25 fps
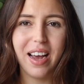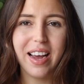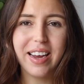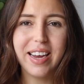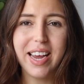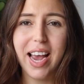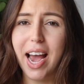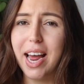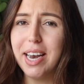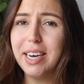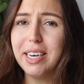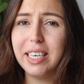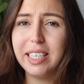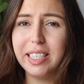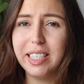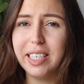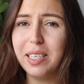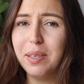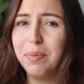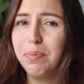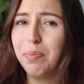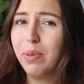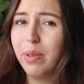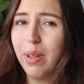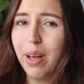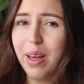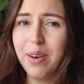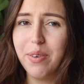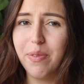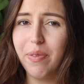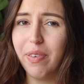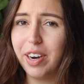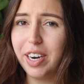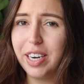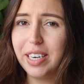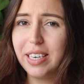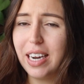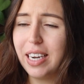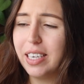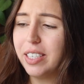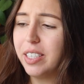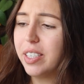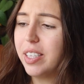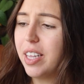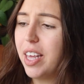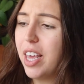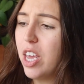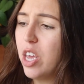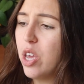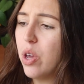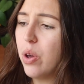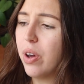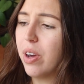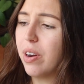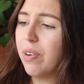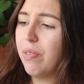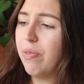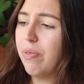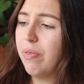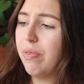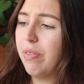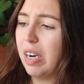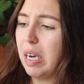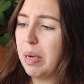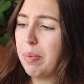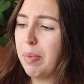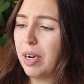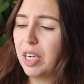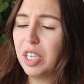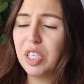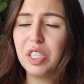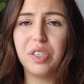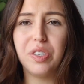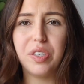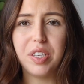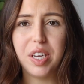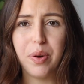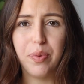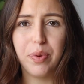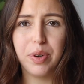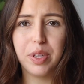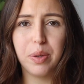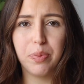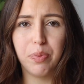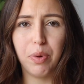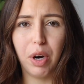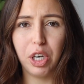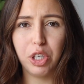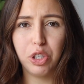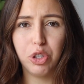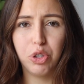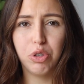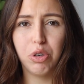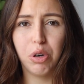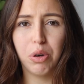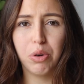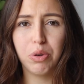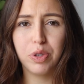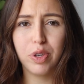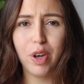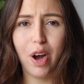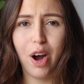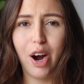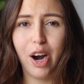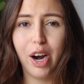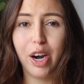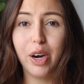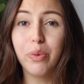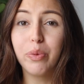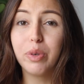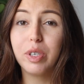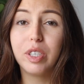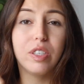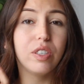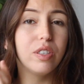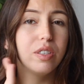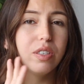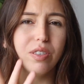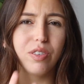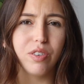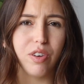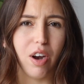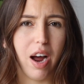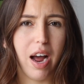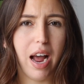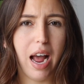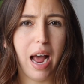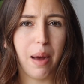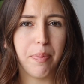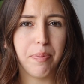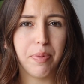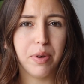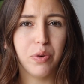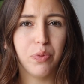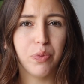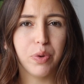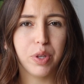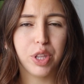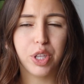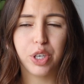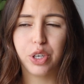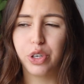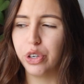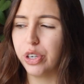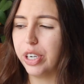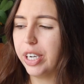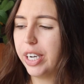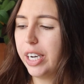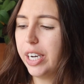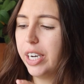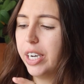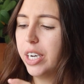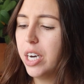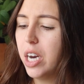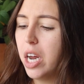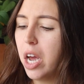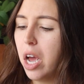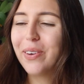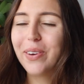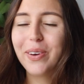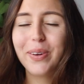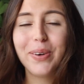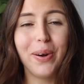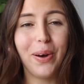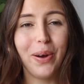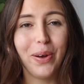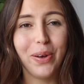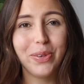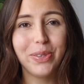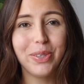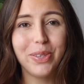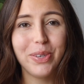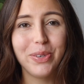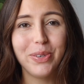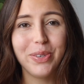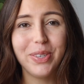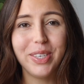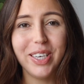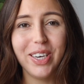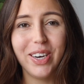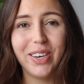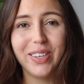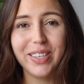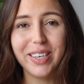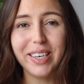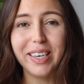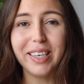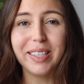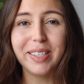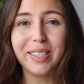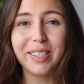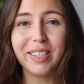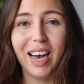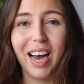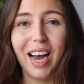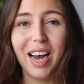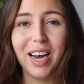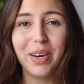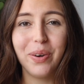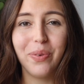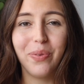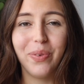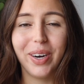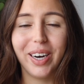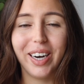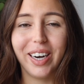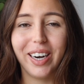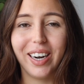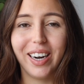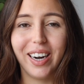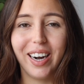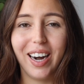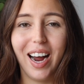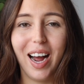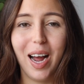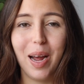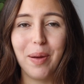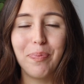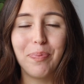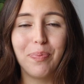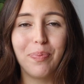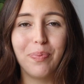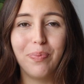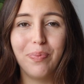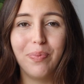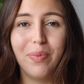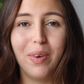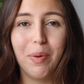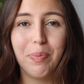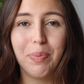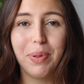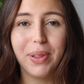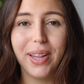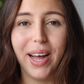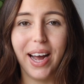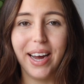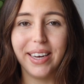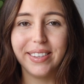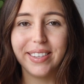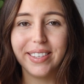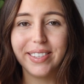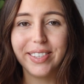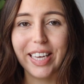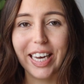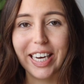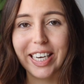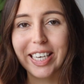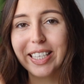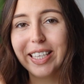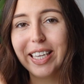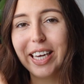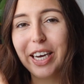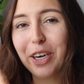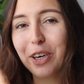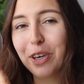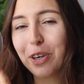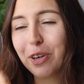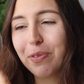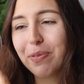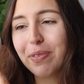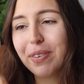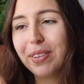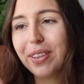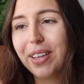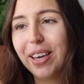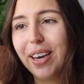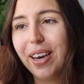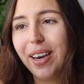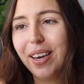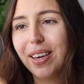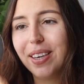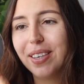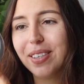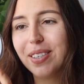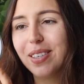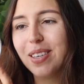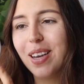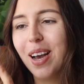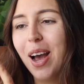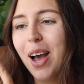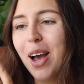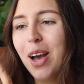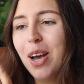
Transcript: Again, it didn't blend very nicely. You could very much see where the brush strokes are, which does not happen with the green. You can also see on the inside where I applied the second layer of glaze.